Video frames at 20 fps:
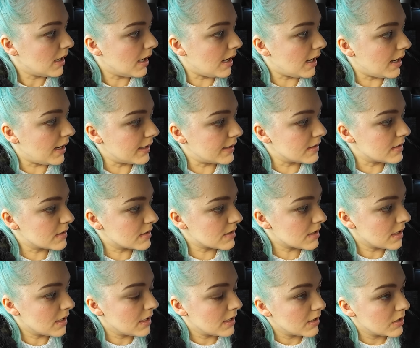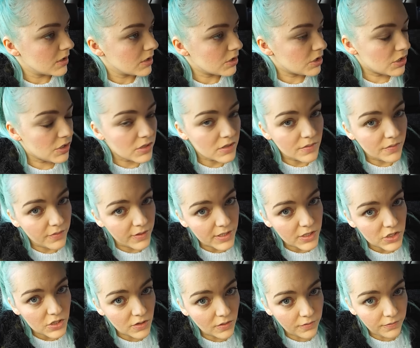And she doesn't
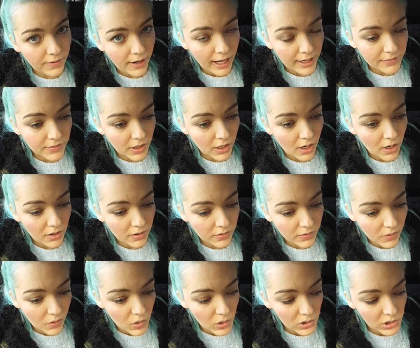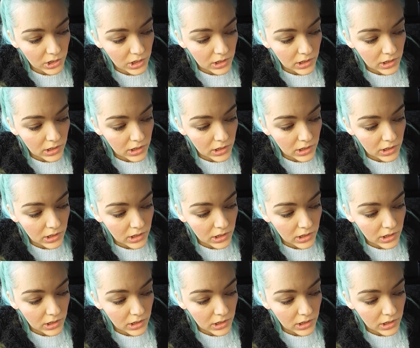finish till 5 o'clock though.